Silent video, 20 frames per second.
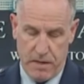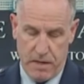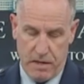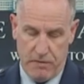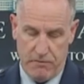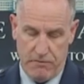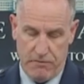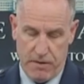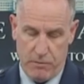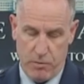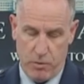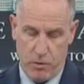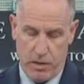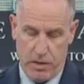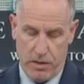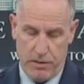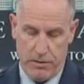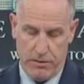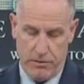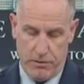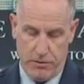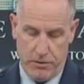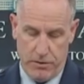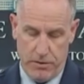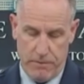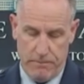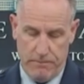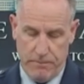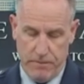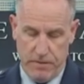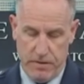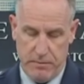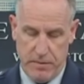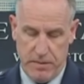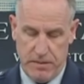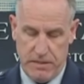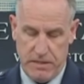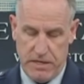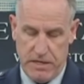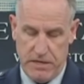On February 3rd, the
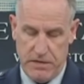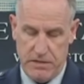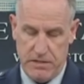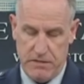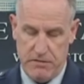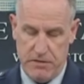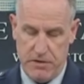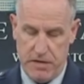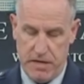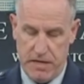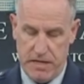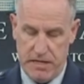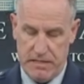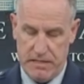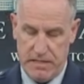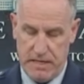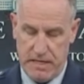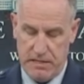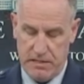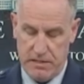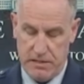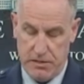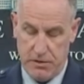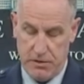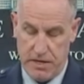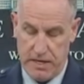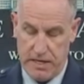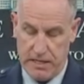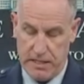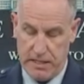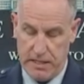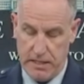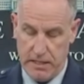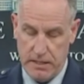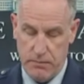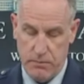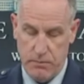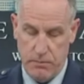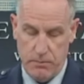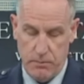militaries of the United States and the United
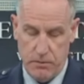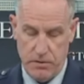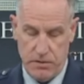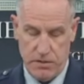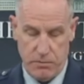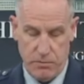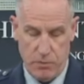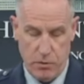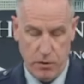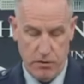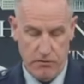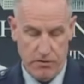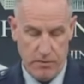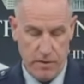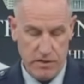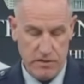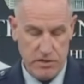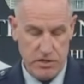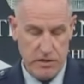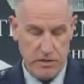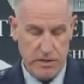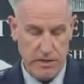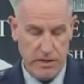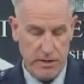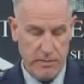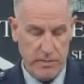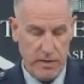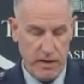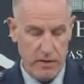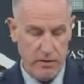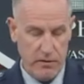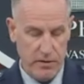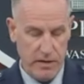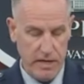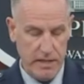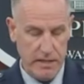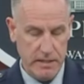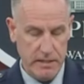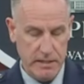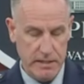Kingdom, with support from Australia,
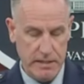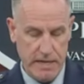Bahrain,